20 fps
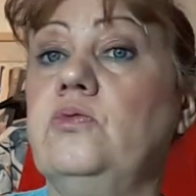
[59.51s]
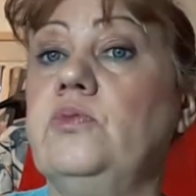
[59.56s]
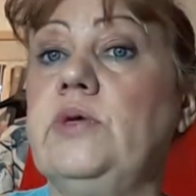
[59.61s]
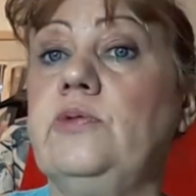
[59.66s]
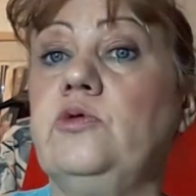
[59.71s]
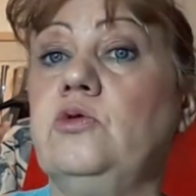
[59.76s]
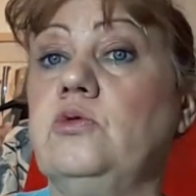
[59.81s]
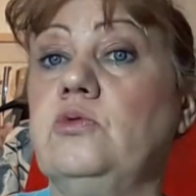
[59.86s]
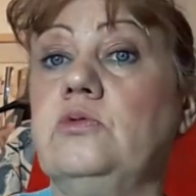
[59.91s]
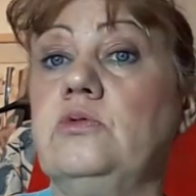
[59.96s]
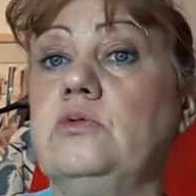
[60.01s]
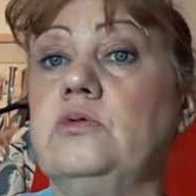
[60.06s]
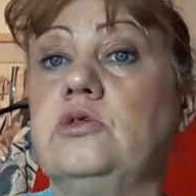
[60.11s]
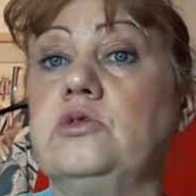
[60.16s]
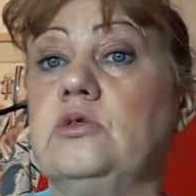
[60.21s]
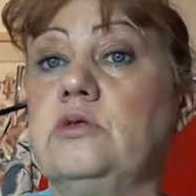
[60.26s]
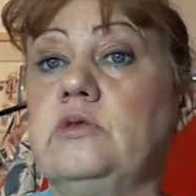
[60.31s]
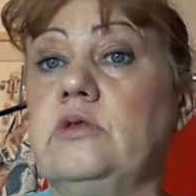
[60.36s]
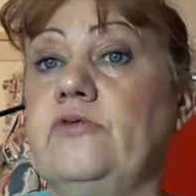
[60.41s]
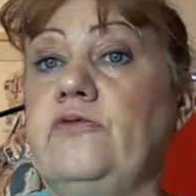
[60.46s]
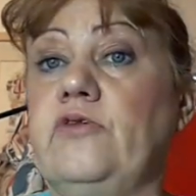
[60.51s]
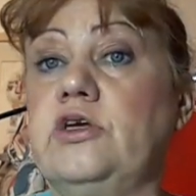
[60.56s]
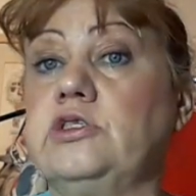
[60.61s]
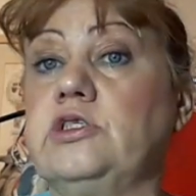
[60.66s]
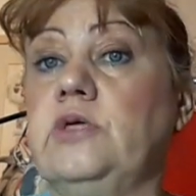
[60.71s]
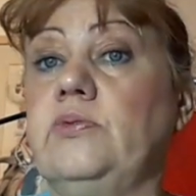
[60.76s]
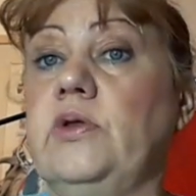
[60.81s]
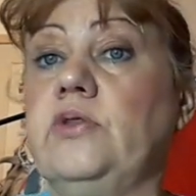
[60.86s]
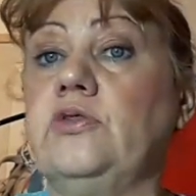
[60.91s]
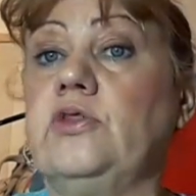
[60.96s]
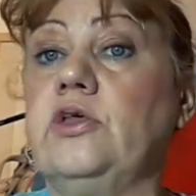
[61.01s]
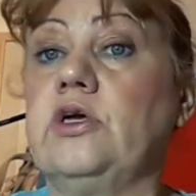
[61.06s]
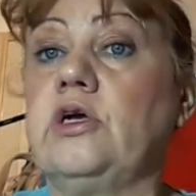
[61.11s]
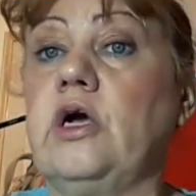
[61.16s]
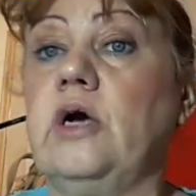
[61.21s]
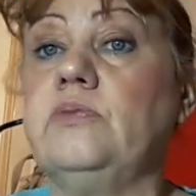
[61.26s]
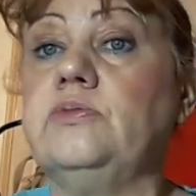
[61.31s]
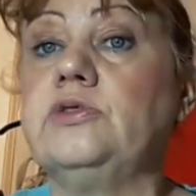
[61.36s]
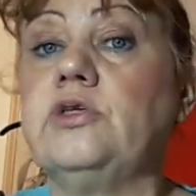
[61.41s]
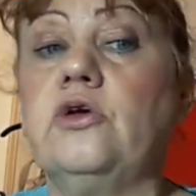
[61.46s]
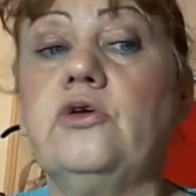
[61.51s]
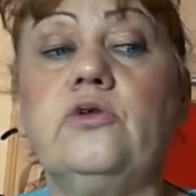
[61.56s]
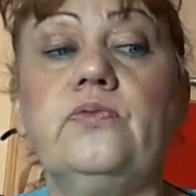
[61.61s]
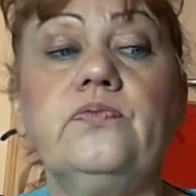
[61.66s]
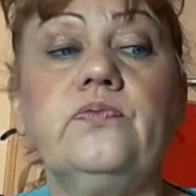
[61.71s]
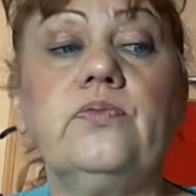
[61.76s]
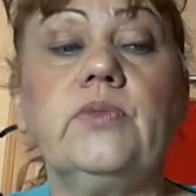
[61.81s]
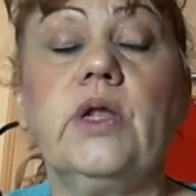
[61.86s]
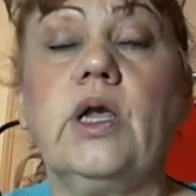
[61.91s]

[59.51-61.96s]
maybe it's the first of the month that comes out.